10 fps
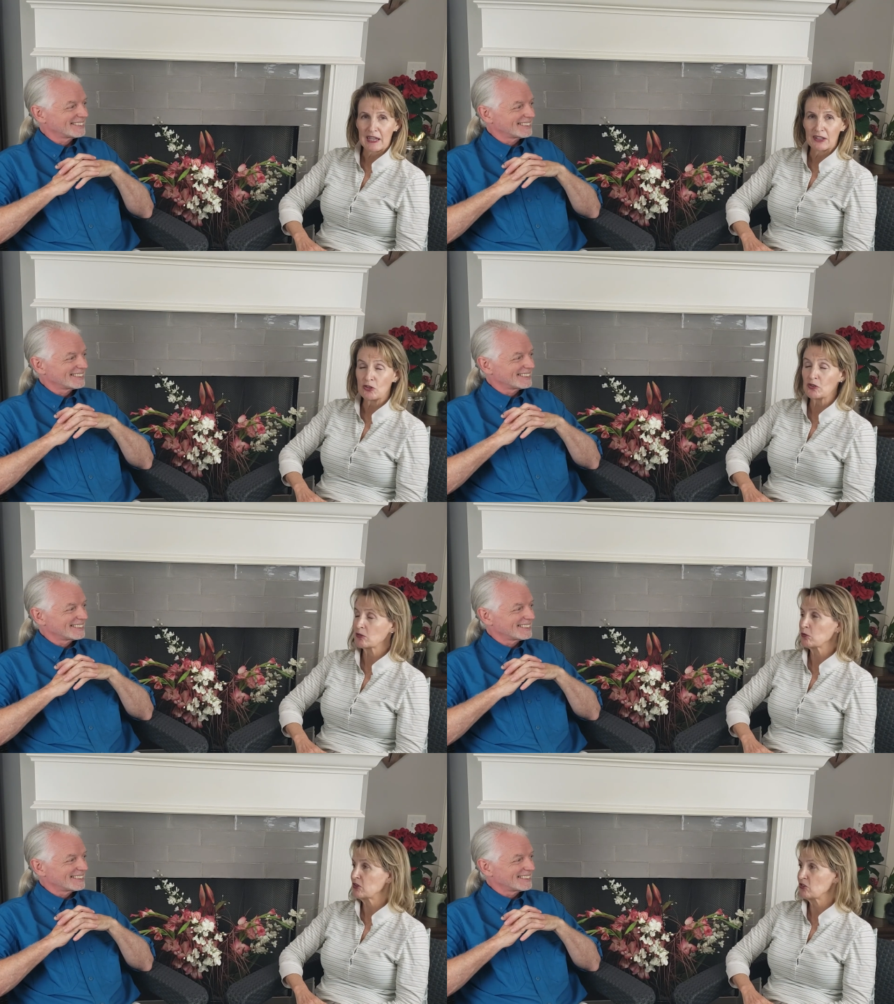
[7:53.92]
Speaker 1: and you
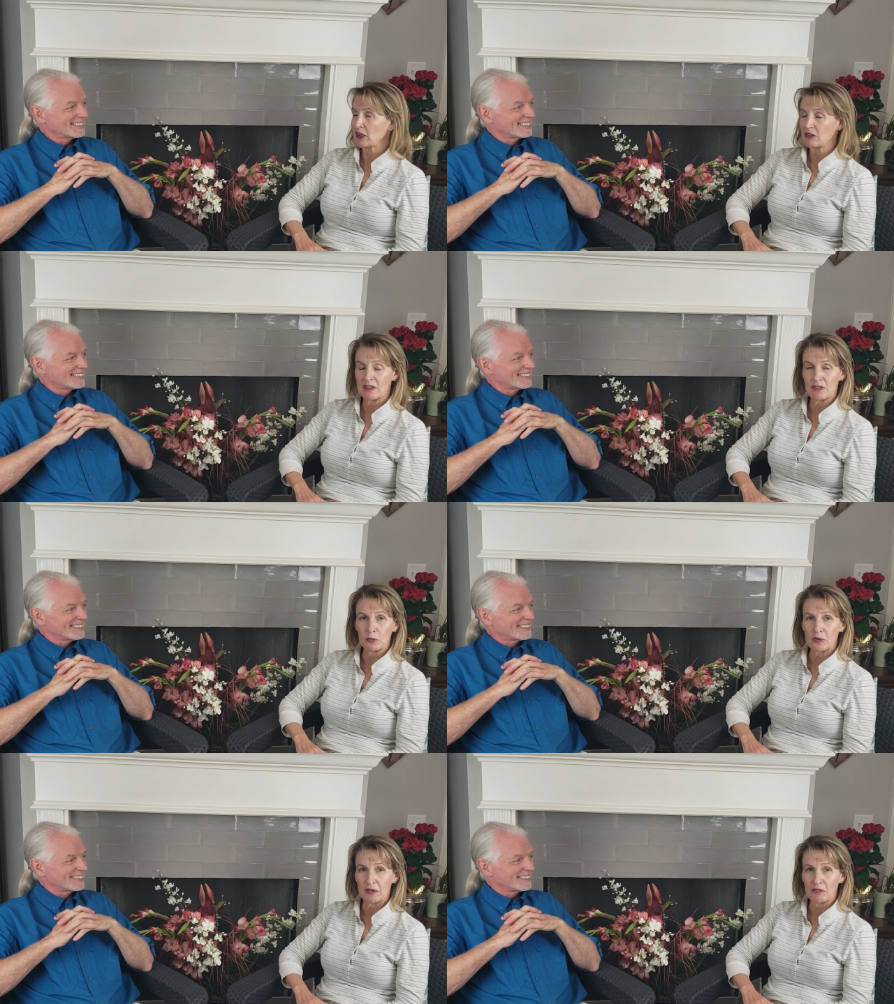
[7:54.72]
can reach out to us
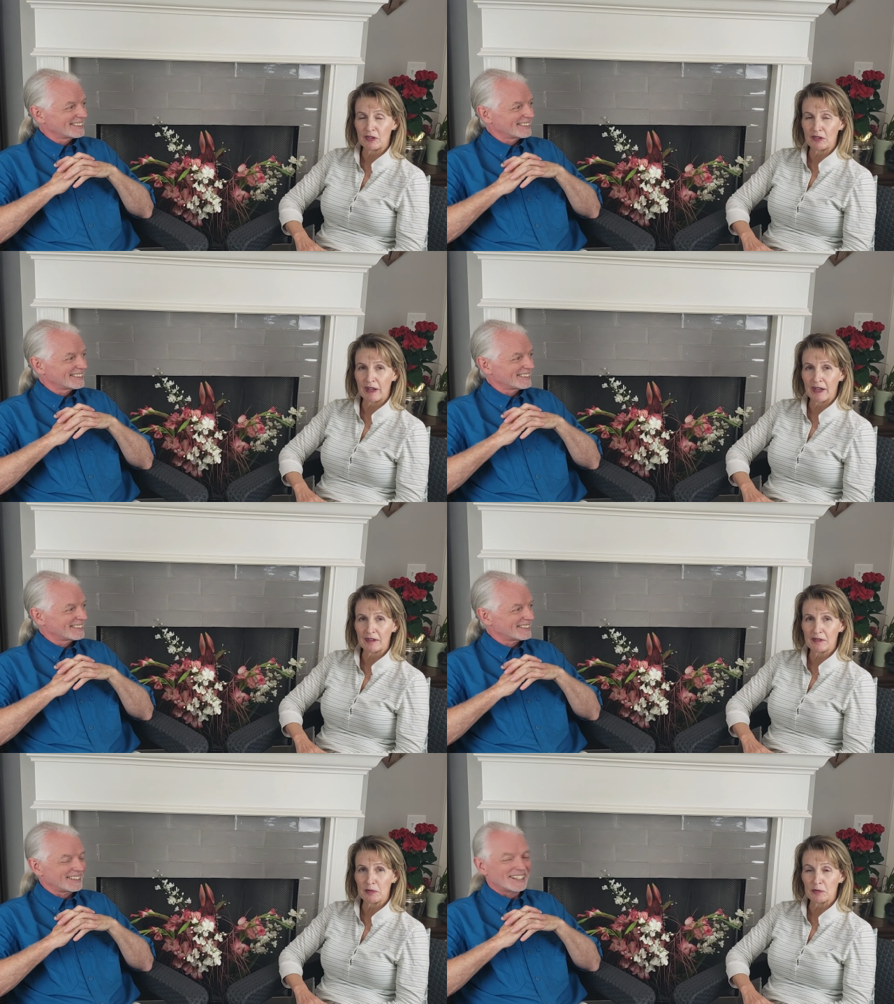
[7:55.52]
whenever you like.
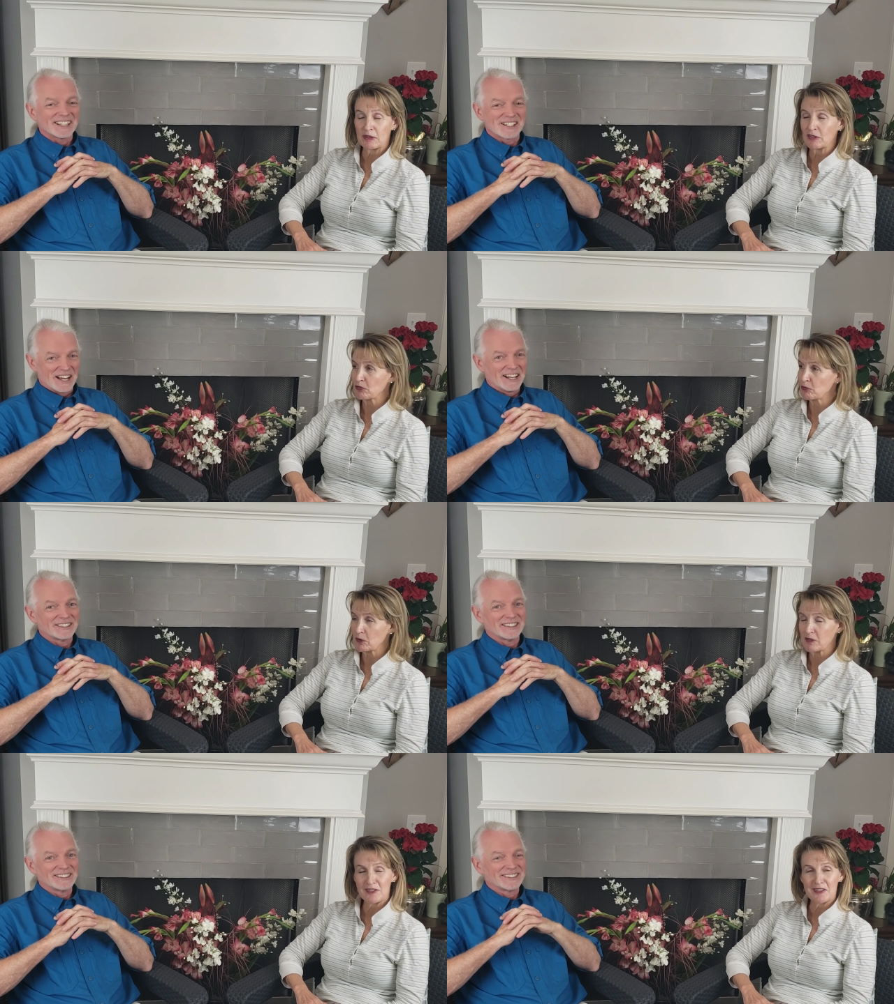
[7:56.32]
But we exactly. look
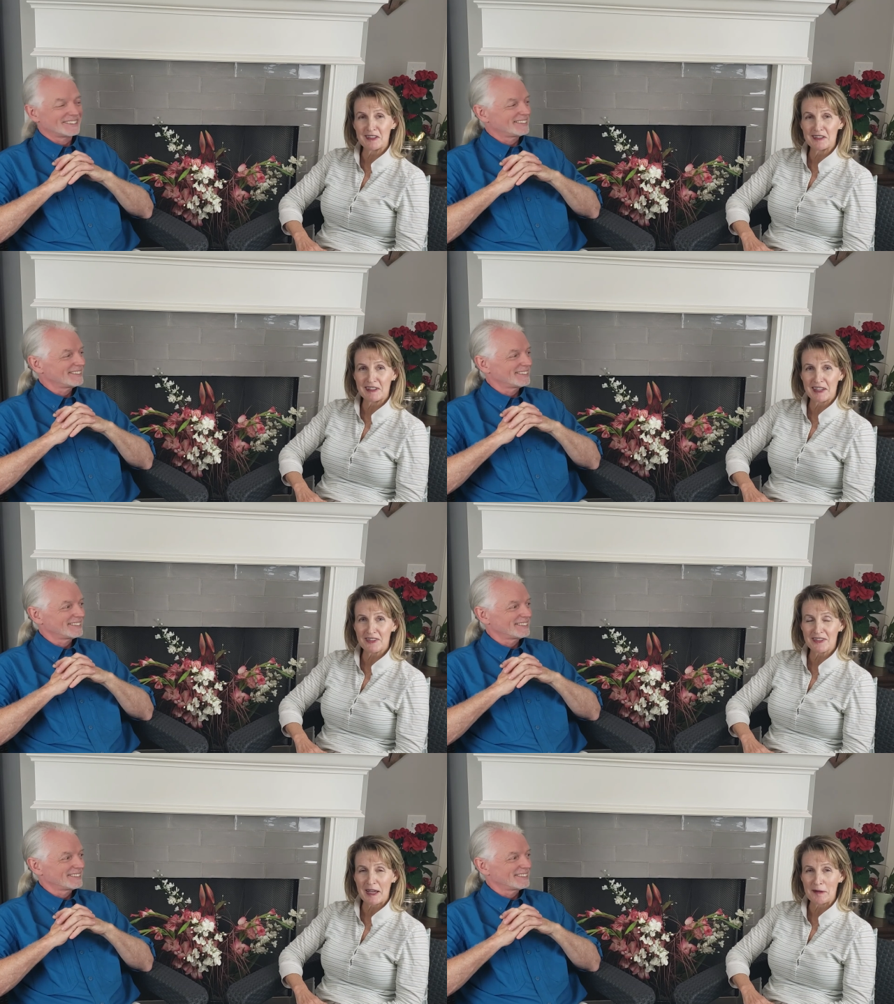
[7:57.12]
forward to seeing you
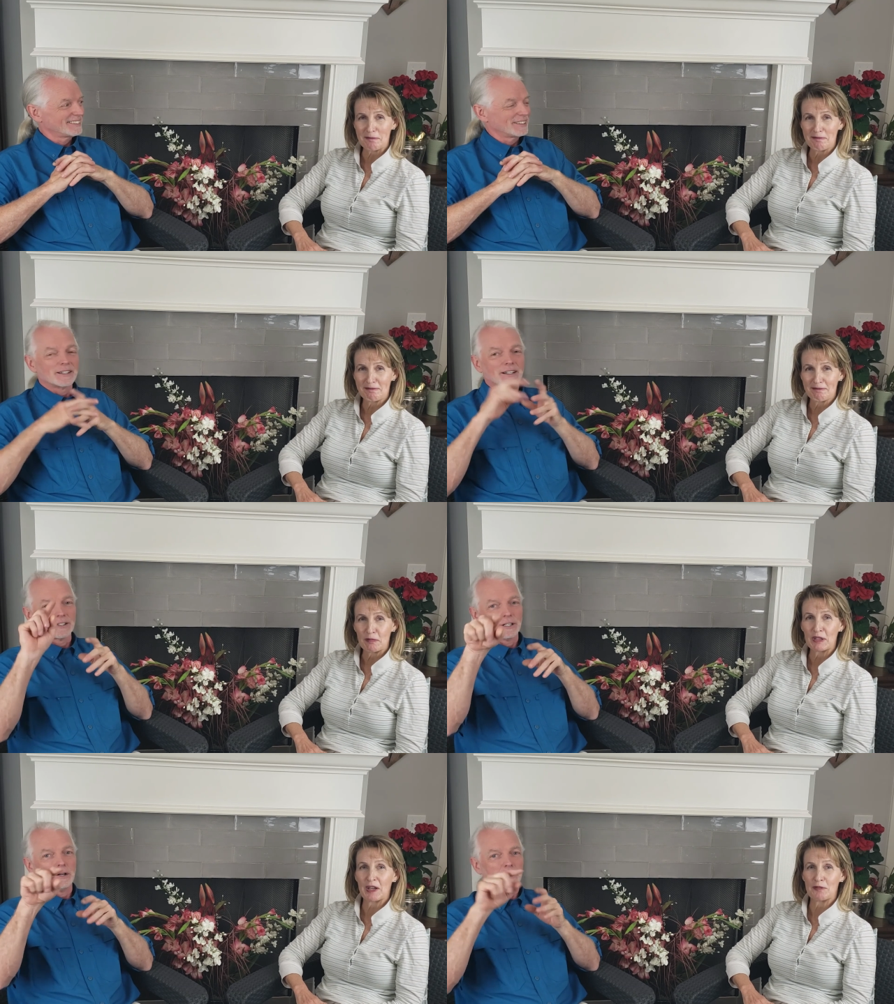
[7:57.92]
next time.
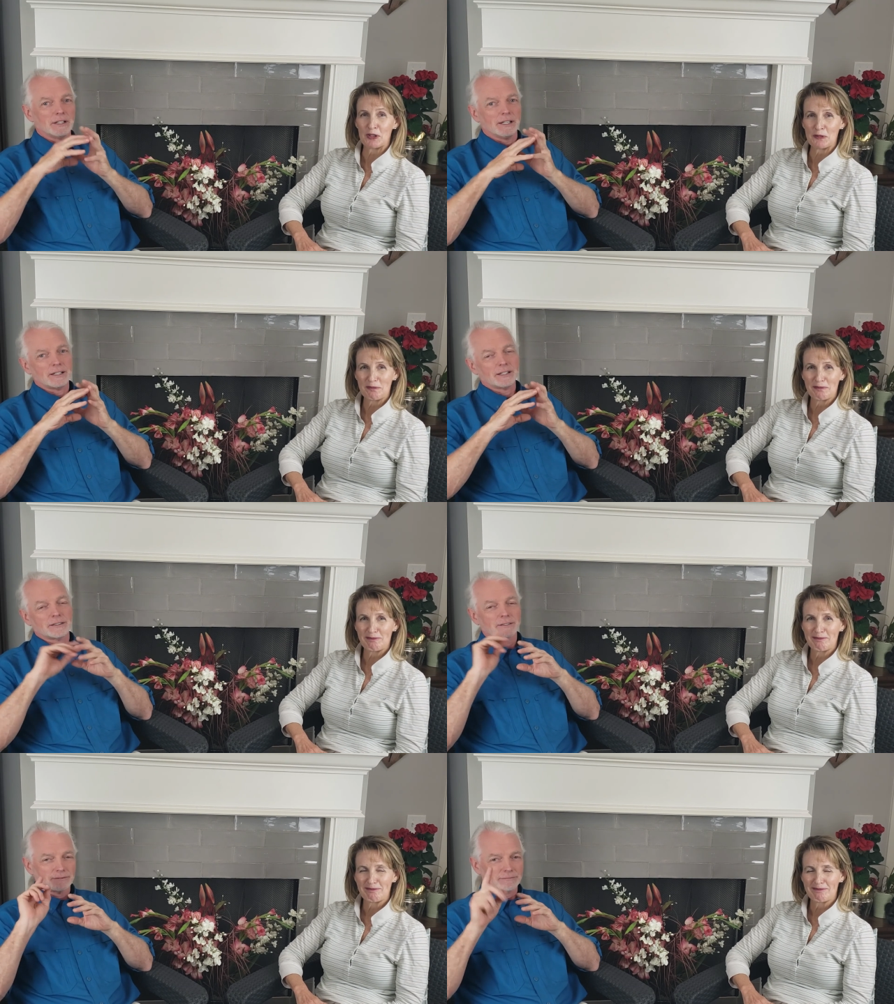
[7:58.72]
We Click on the you. link,
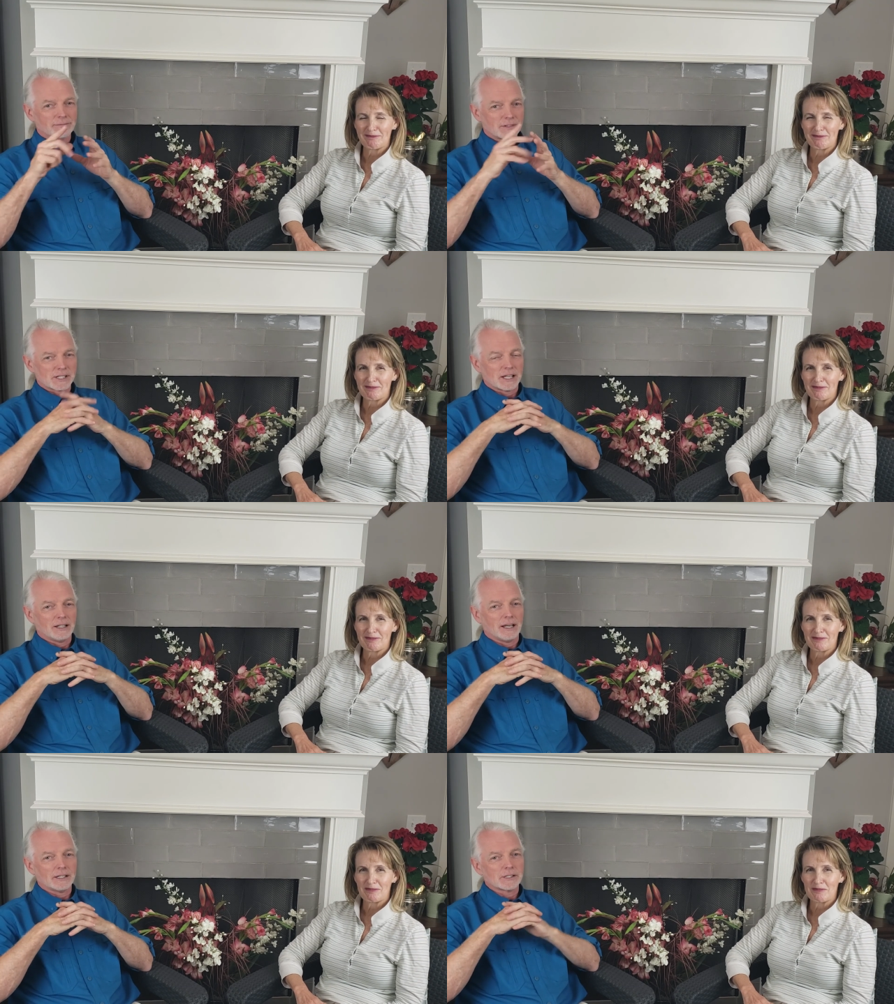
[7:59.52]
Speaker 2: say
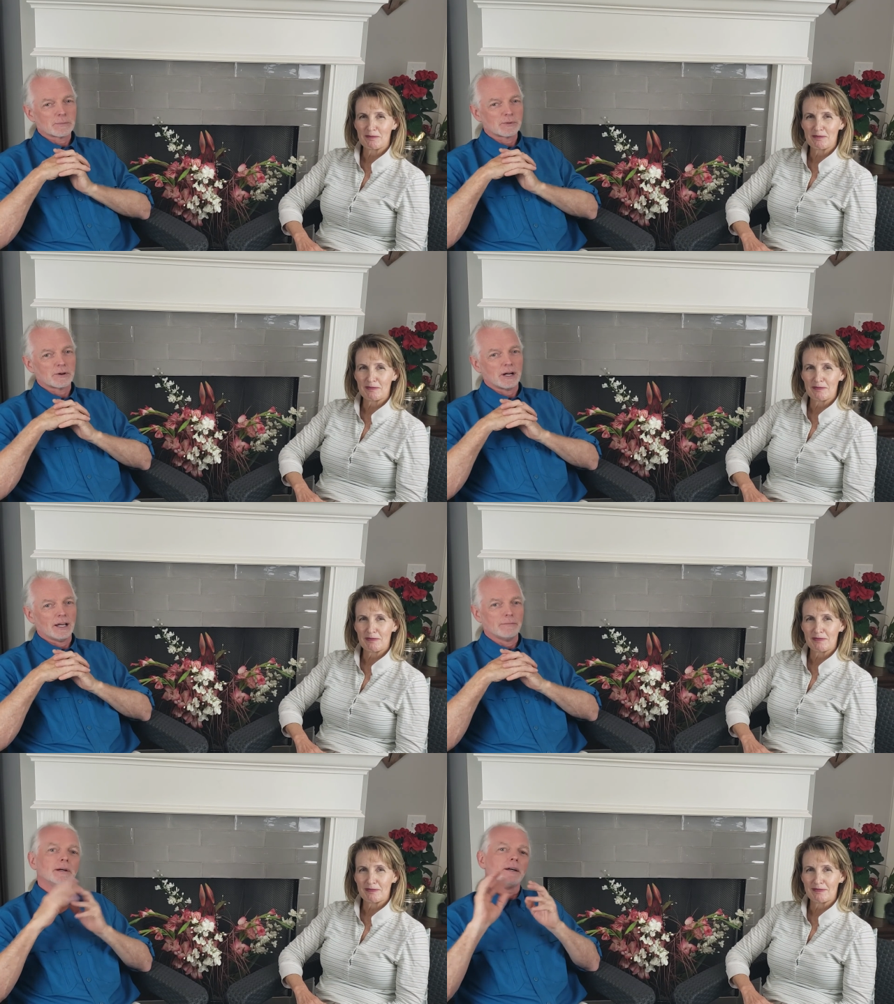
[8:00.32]
like and
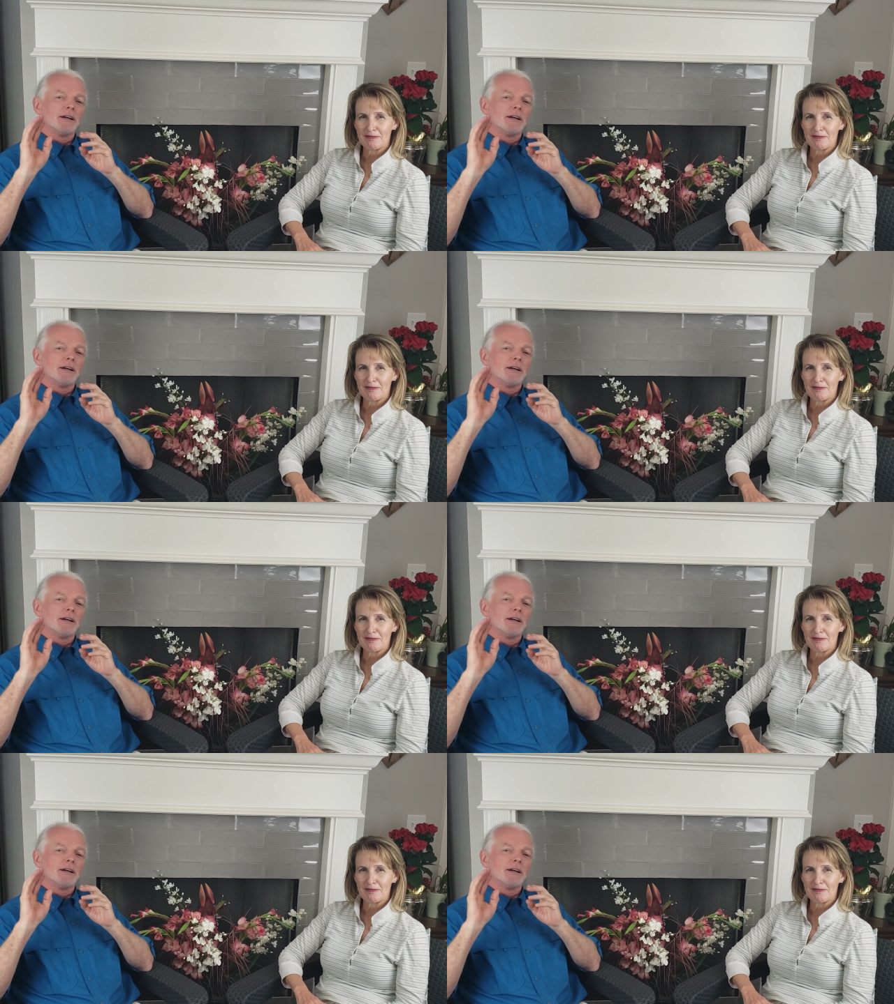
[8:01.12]
subscribe,